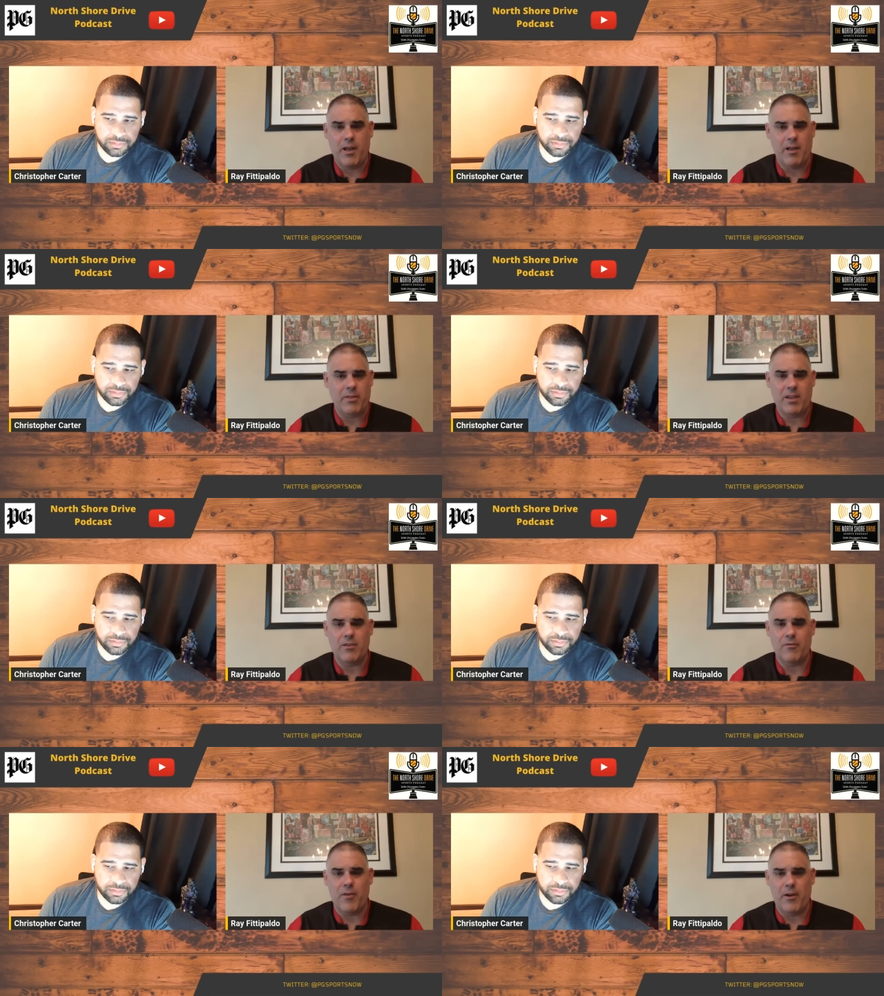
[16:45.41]
Speaker 1: I think
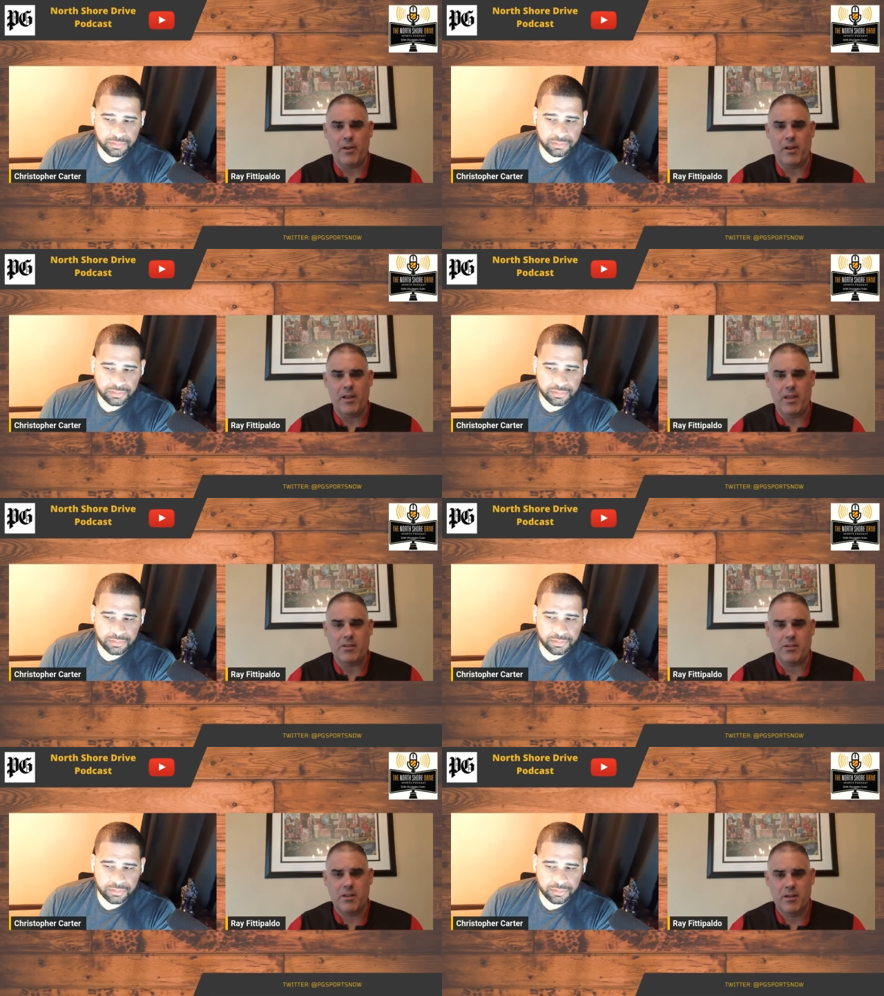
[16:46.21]
at the very
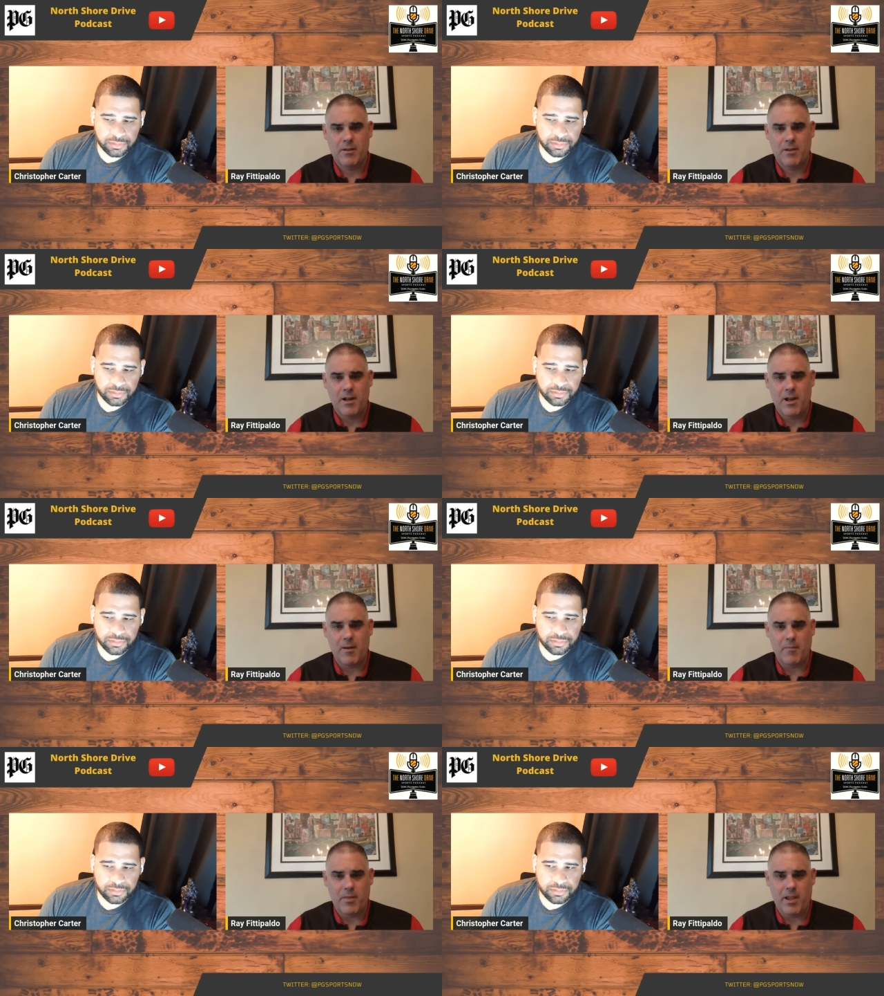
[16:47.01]
least,
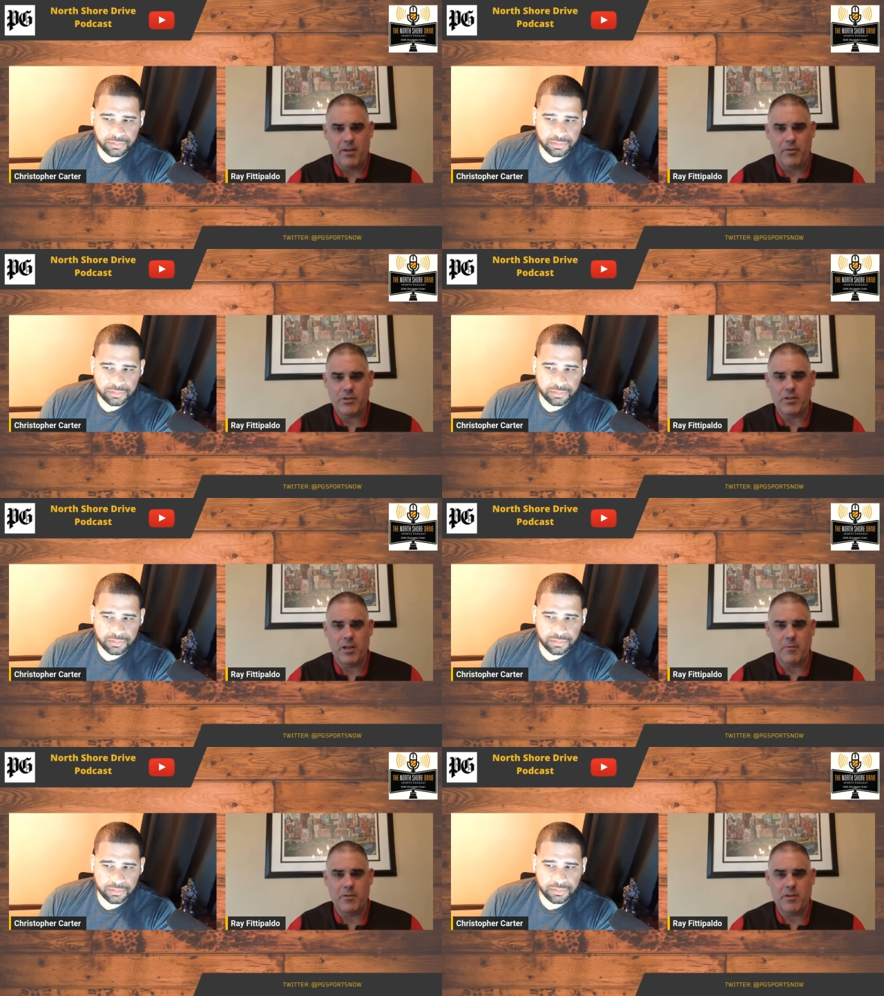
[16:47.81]
uh, they envision
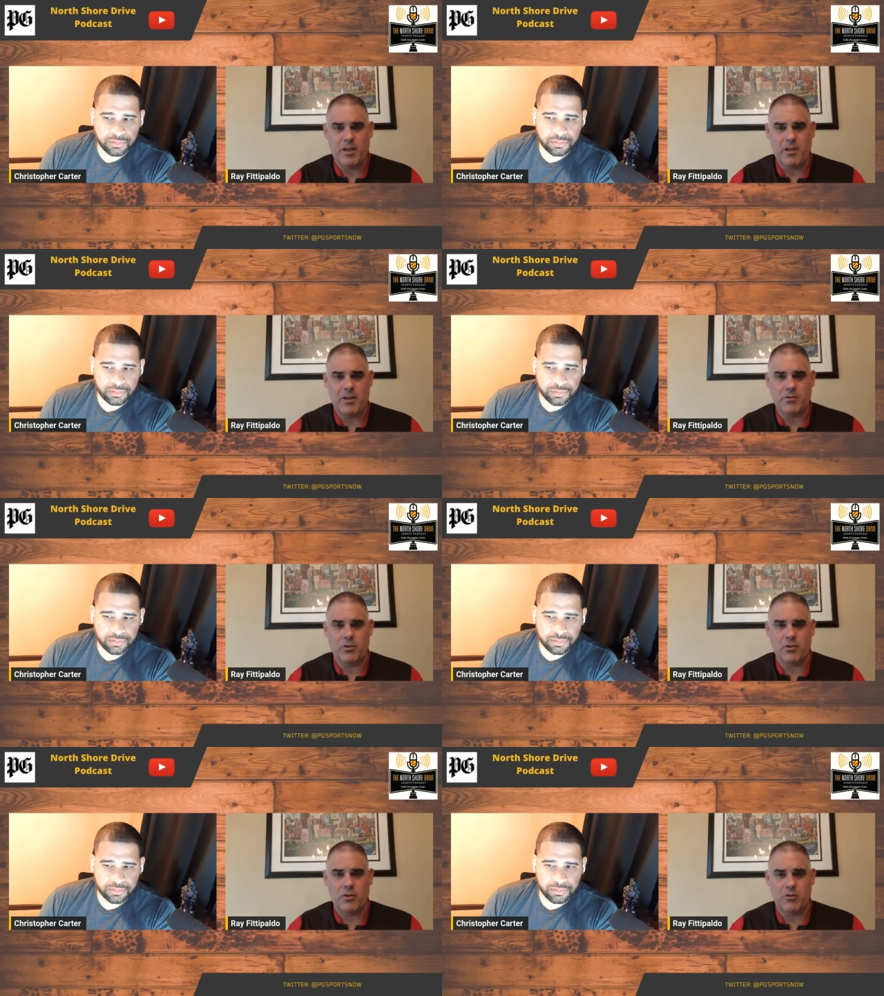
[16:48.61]
him as a
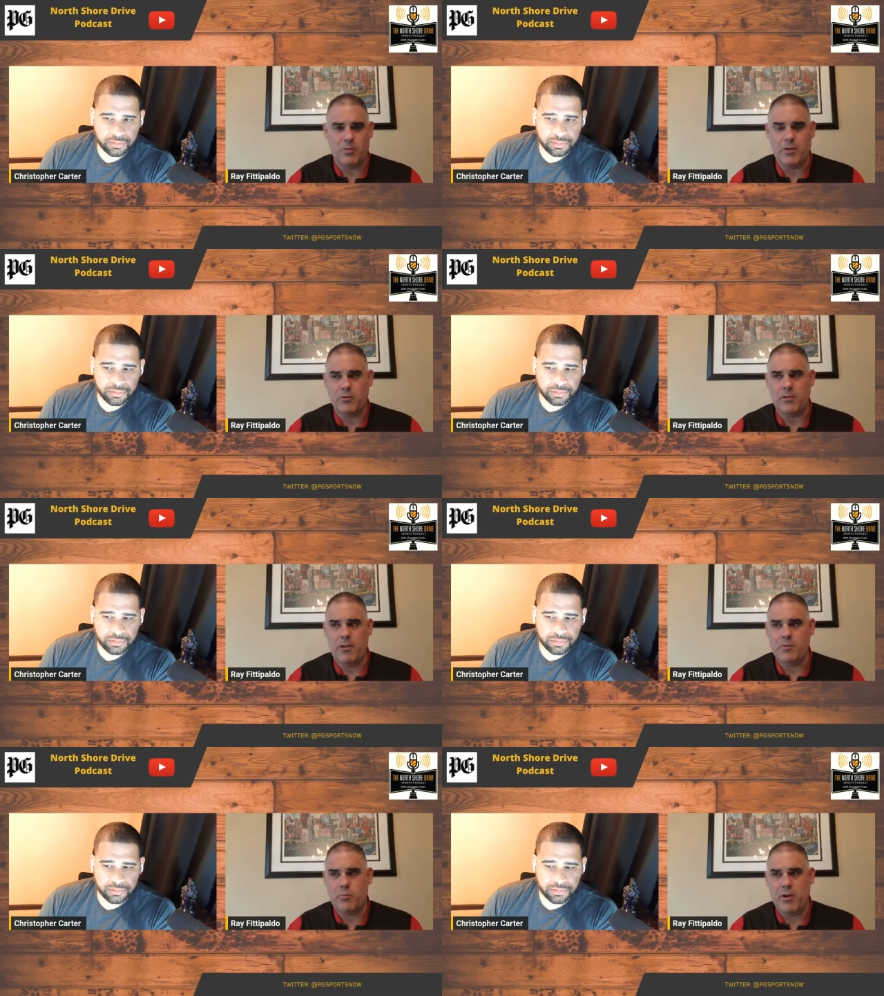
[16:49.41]
good special
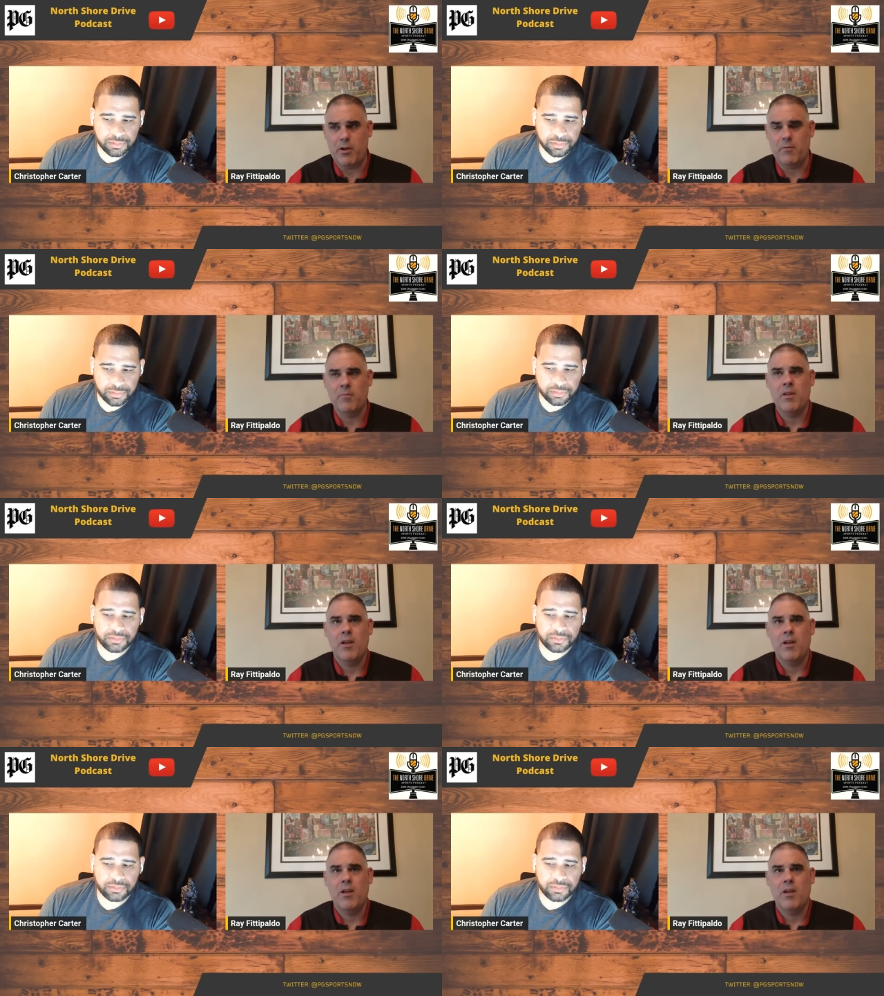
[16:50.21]
teams player.